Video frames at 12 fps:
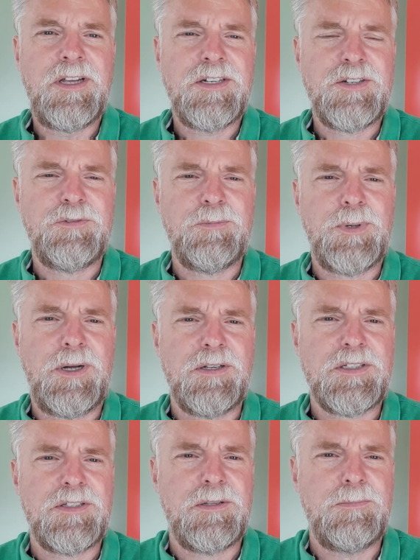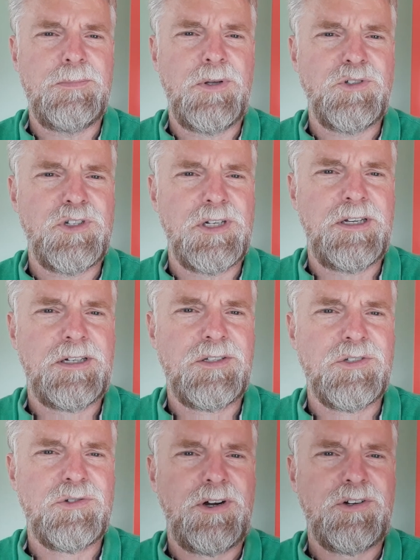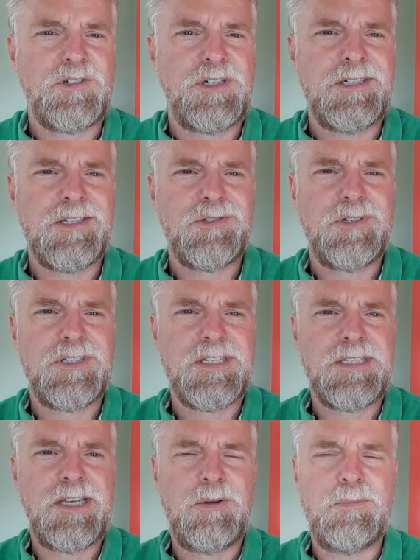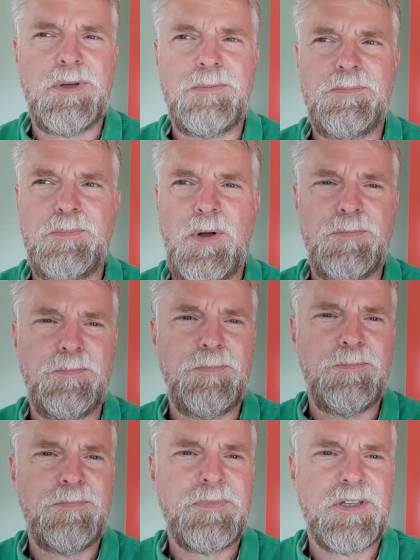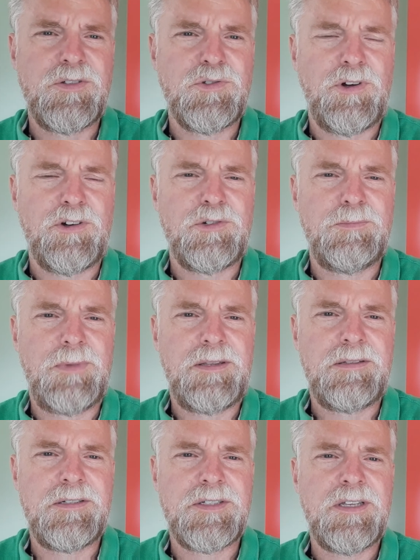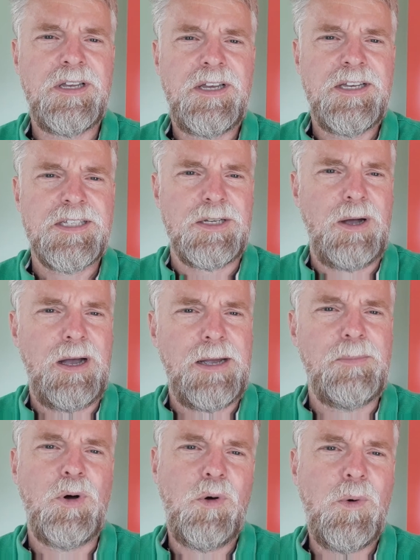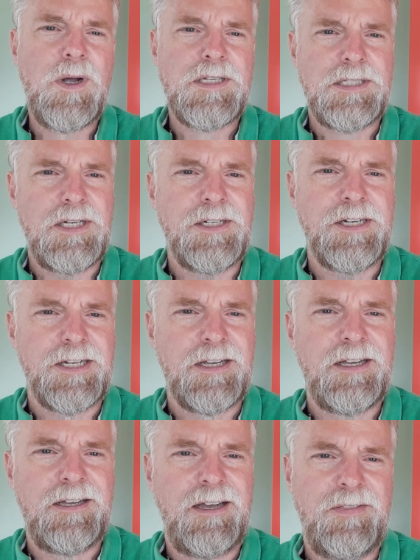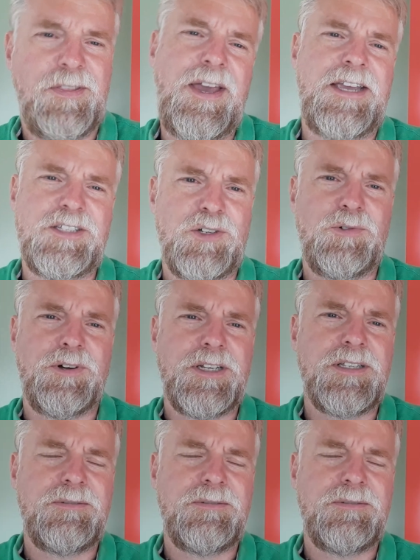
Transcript: different parts of the modular construction industry, as it's known, but modern construction methods. So I am always learning, and that is a great